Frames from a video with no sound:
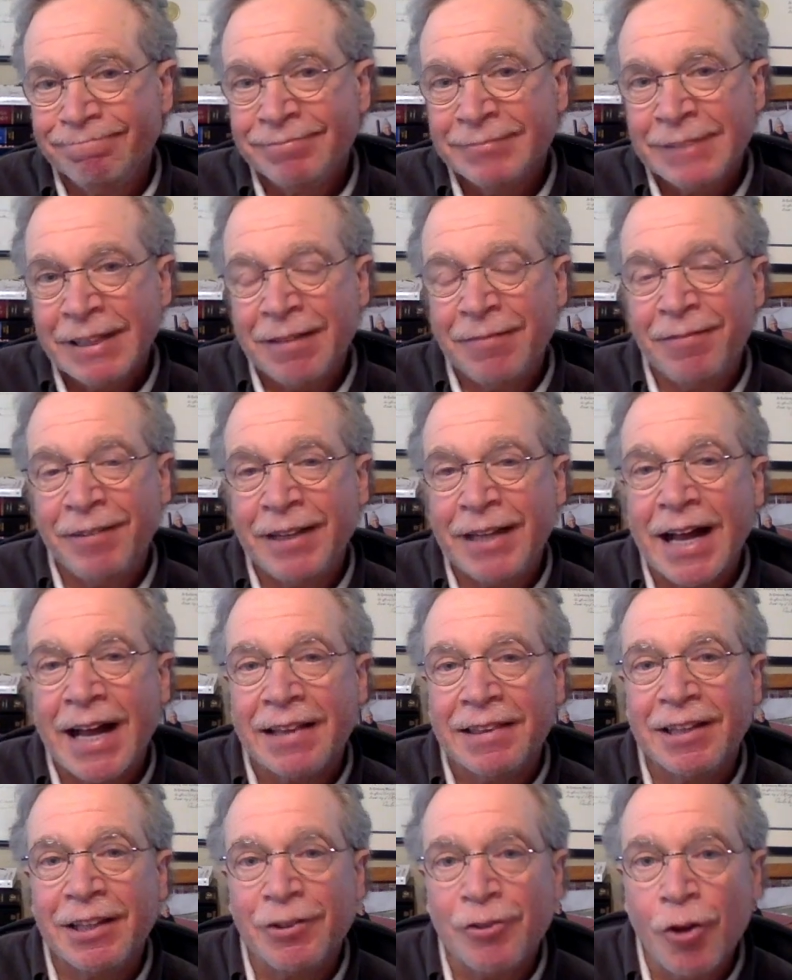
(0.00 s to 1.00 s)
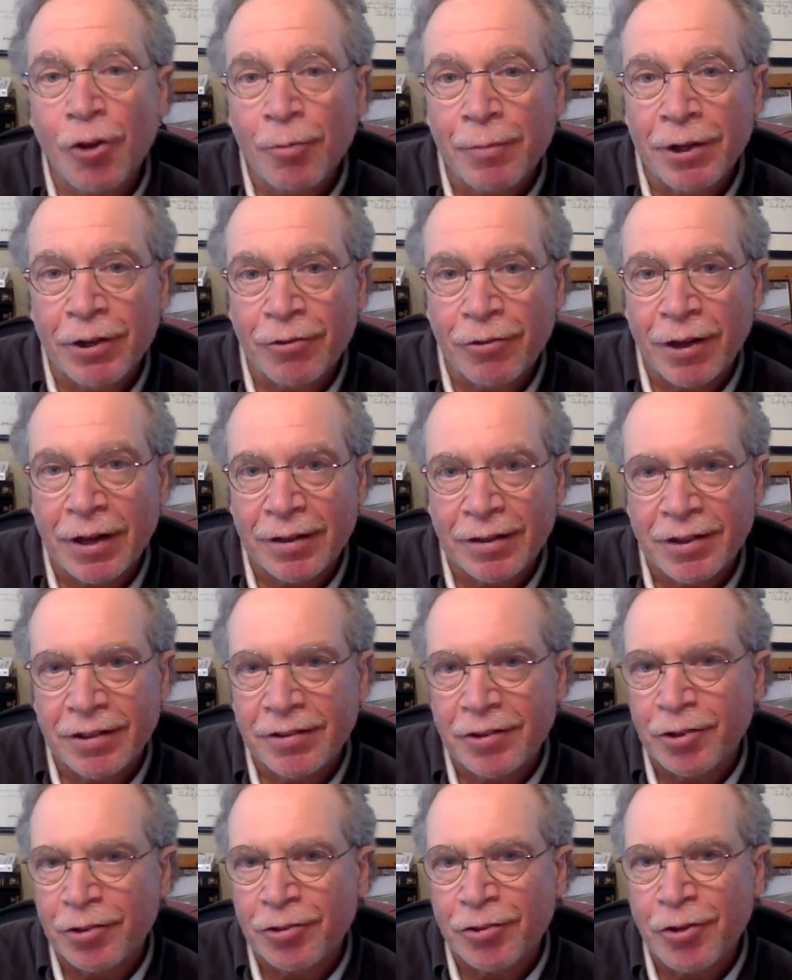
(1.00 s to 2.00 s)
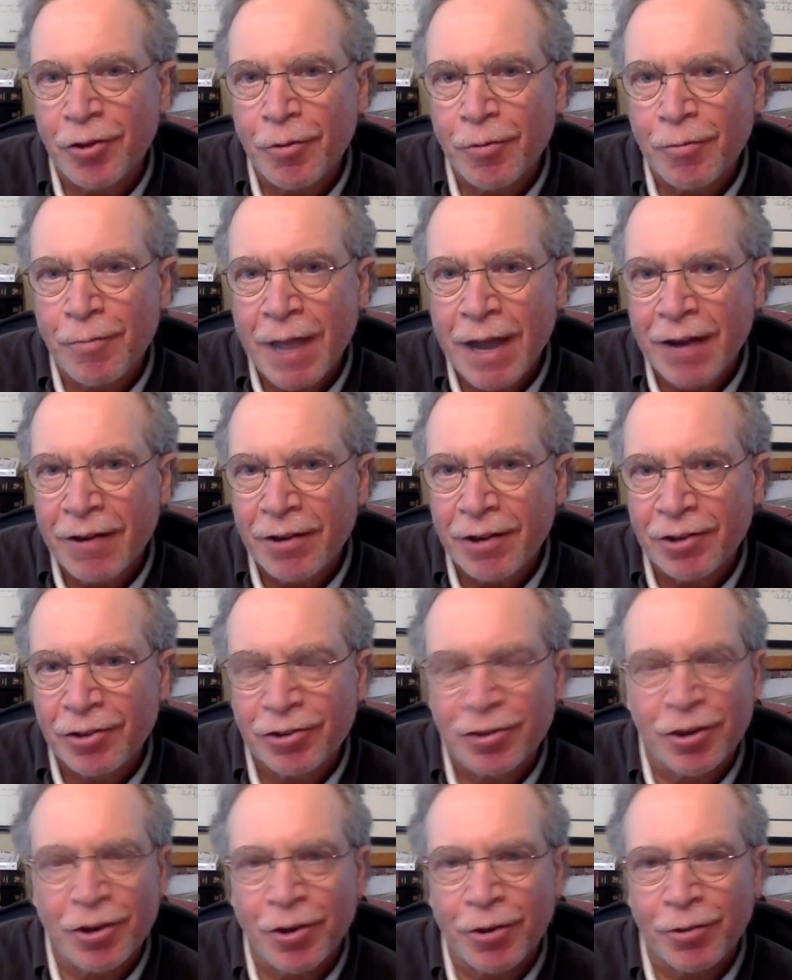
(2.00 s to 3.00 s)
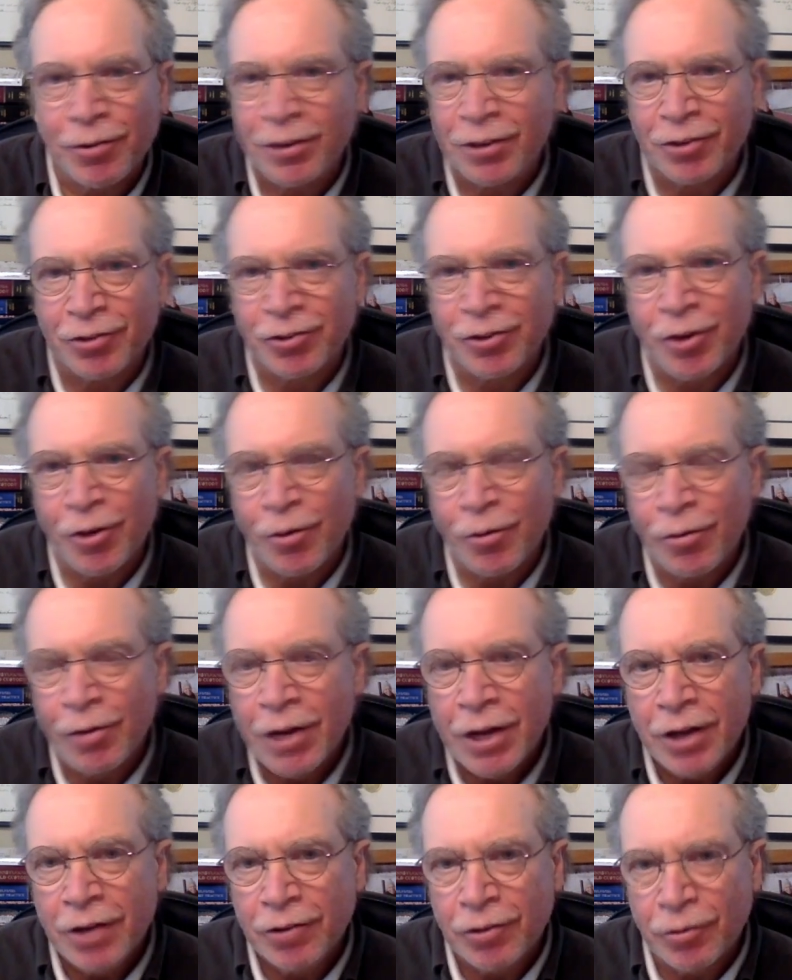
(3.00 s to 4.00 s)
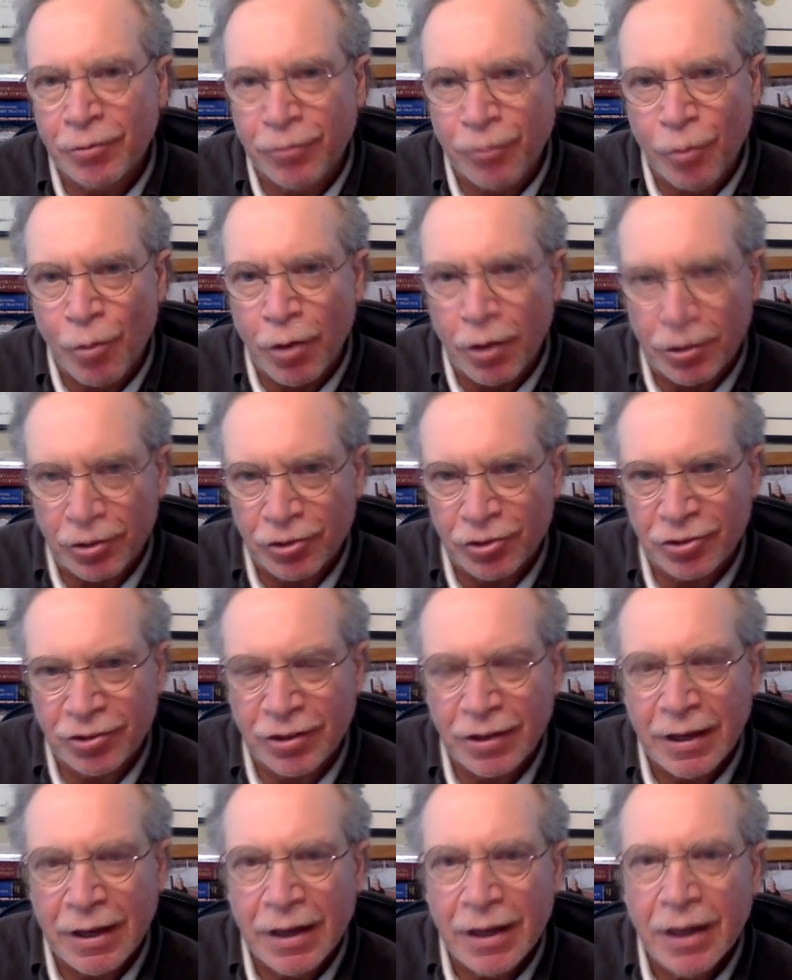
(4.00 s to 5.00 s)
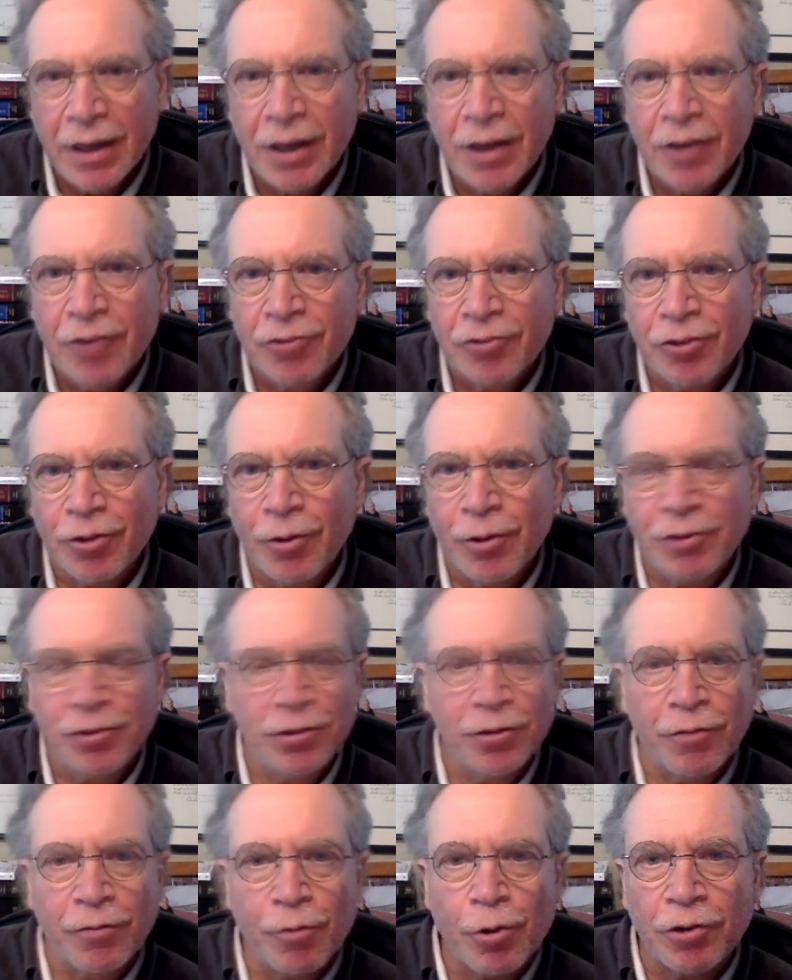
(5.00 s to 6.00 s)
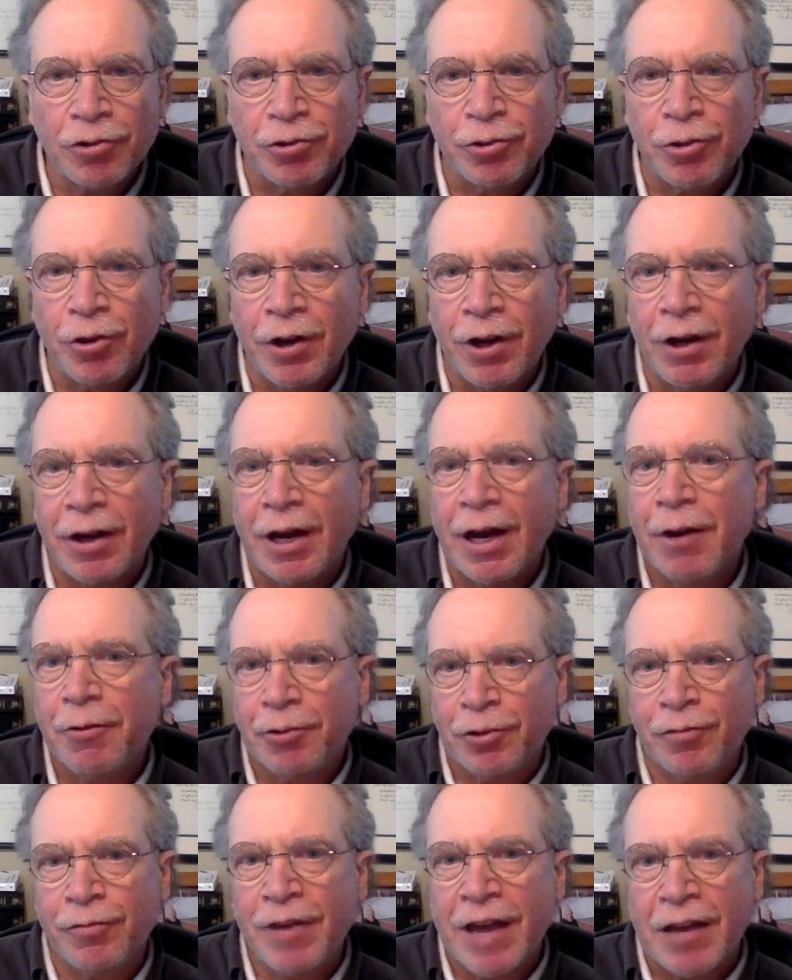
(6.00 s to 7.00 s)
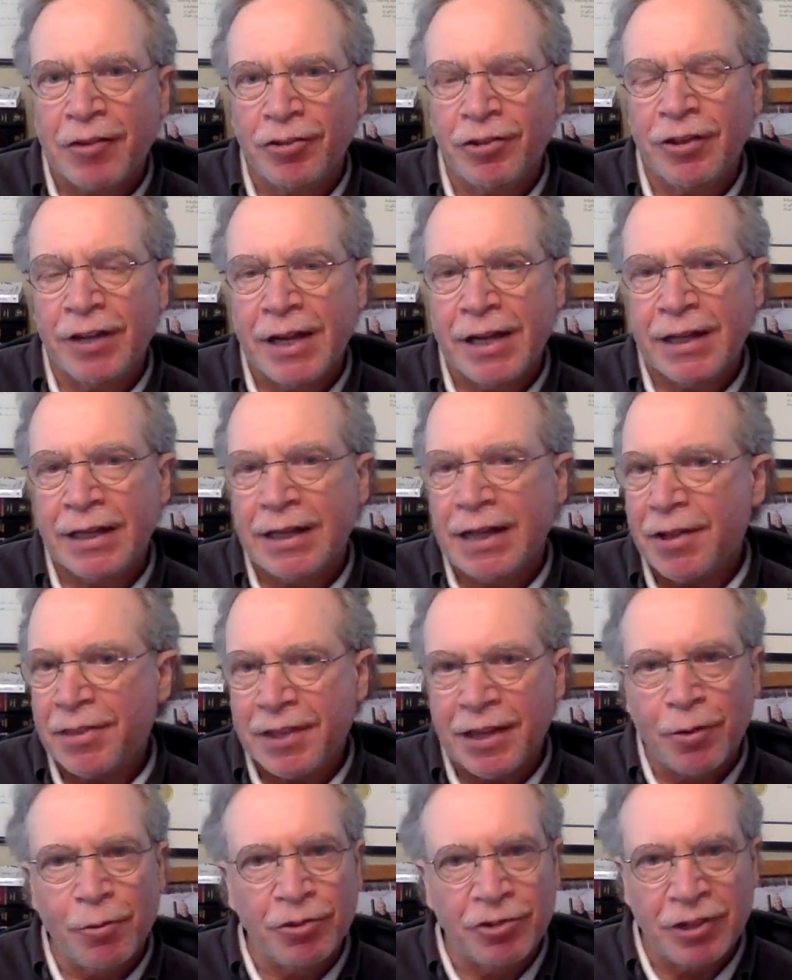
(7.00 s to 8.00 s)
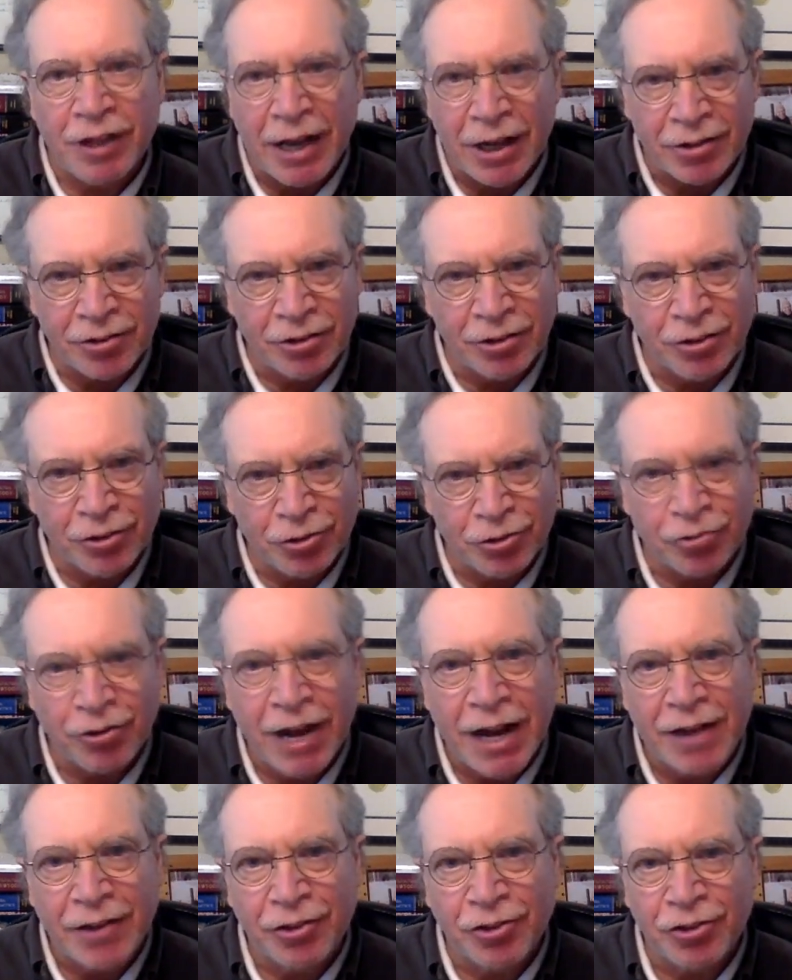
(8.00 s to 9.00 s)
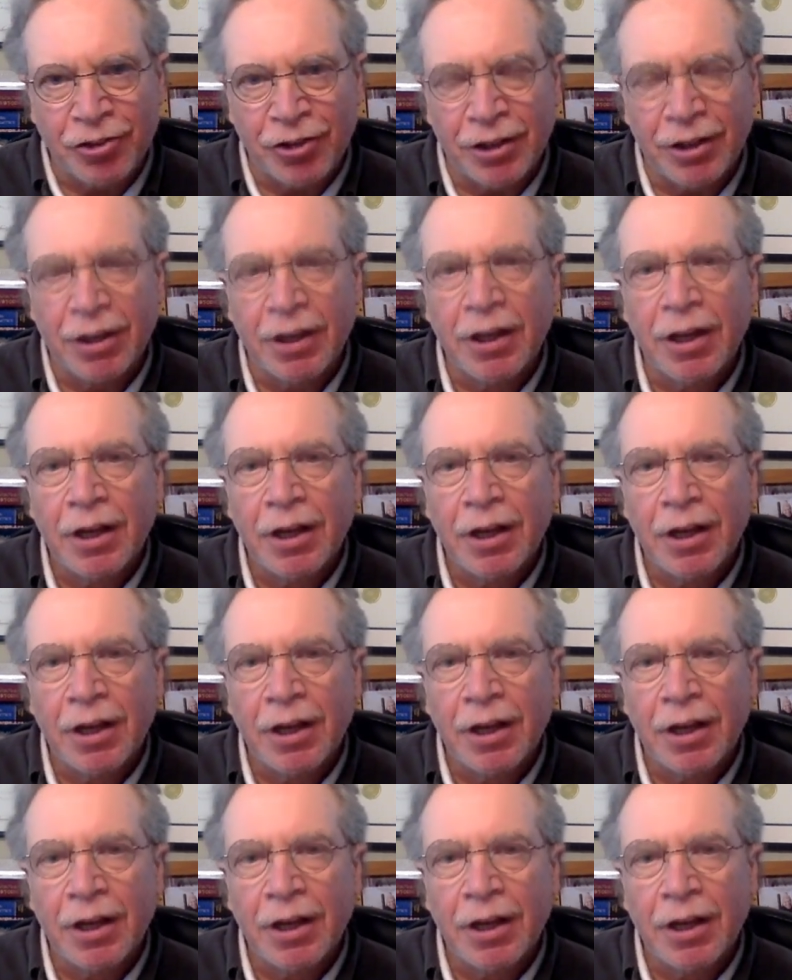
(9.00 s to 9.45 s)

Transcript: If he got the annulment granted, there's no marriage, so there's no divorce. So as a divorce lawyer, I was fascinated. I think it was an excellent strategy.